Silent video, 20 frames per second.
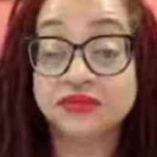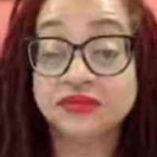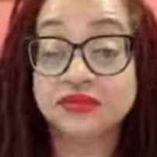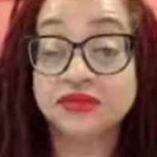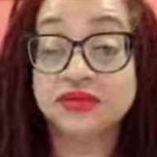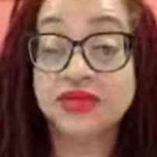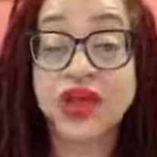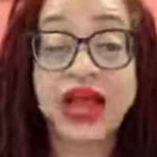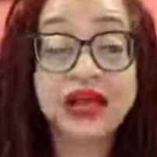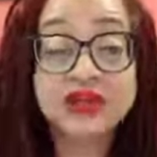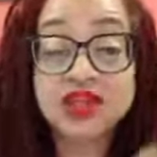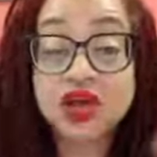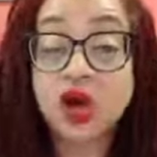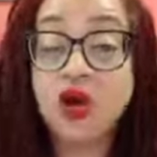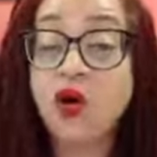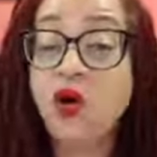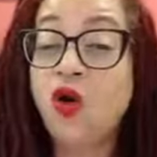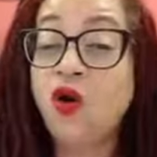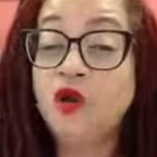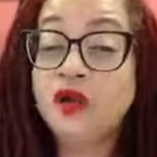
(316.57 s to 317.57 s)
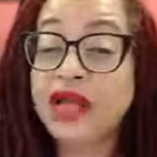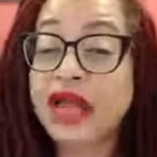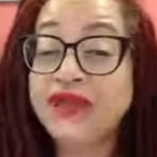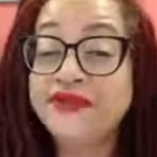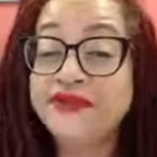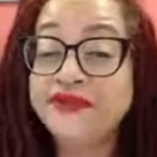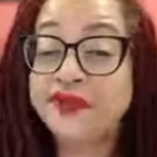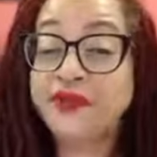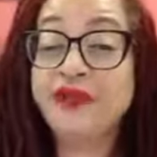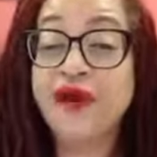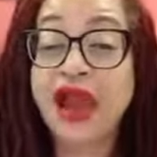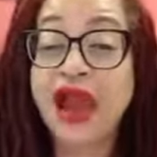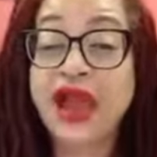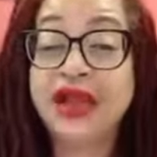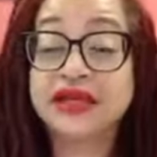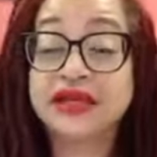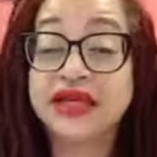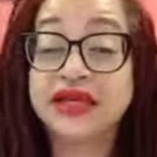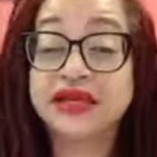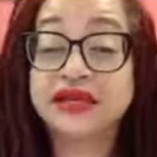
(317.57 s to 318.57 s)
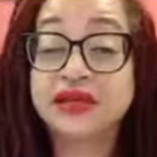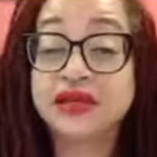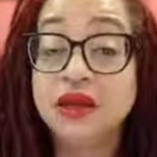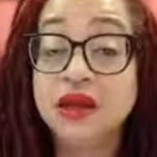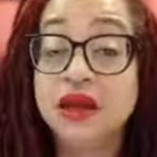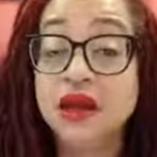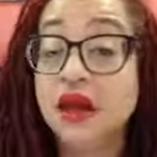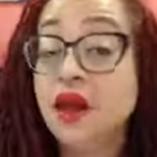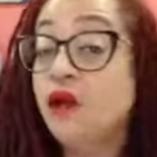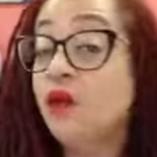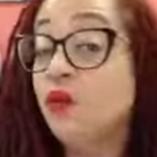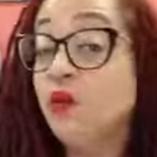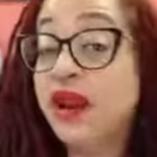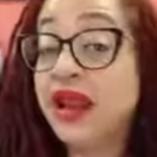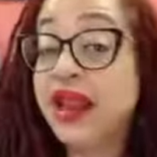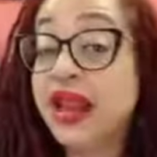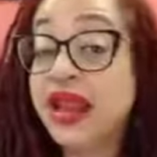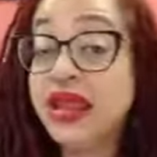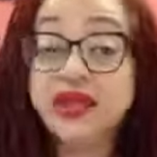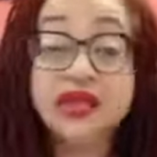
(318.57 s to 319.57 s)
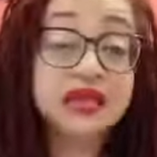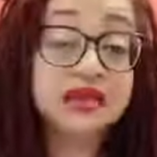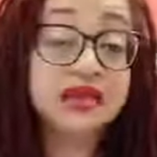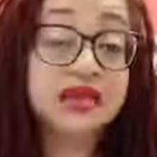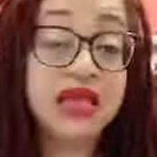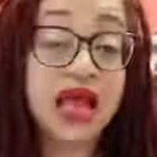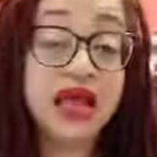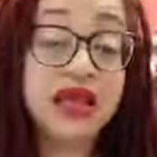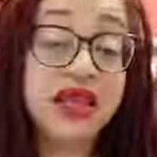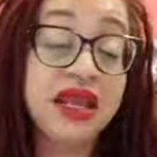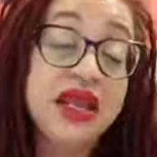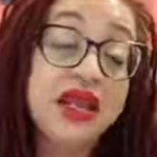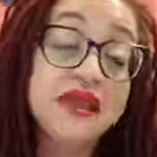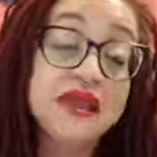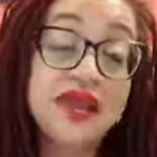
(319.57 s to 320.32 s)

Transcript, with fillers: You got your whole life to practice read, study.